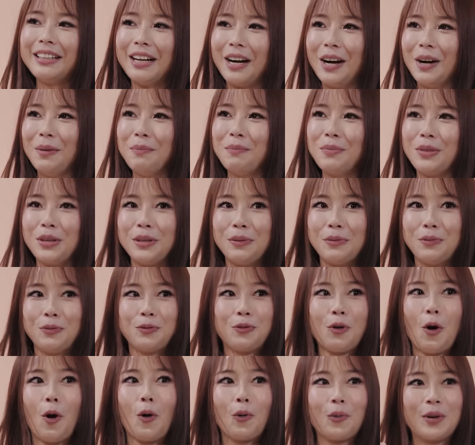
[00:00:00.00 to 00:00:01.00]
come the
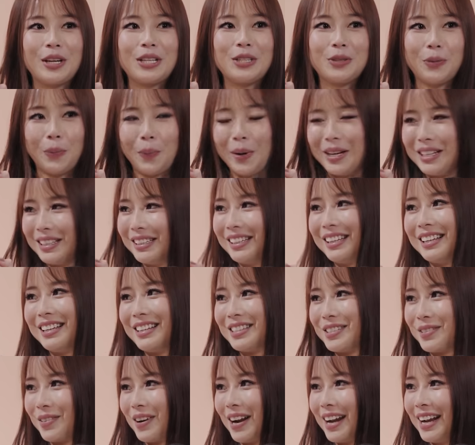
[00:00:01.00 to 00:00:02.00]
roaring
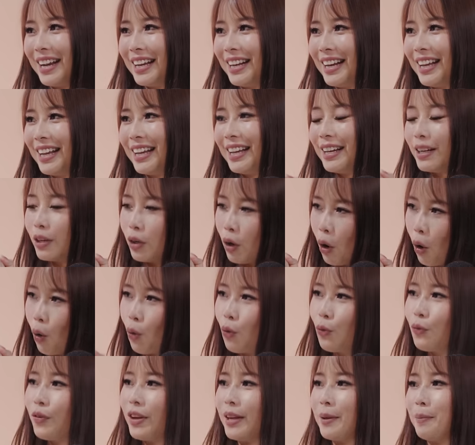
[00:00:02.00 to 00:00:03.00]
20s, right?
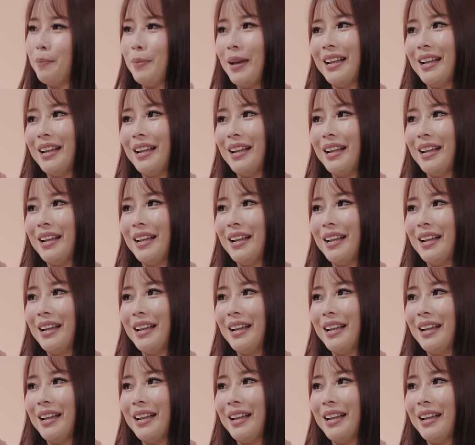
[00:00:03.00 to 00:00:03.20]
COVID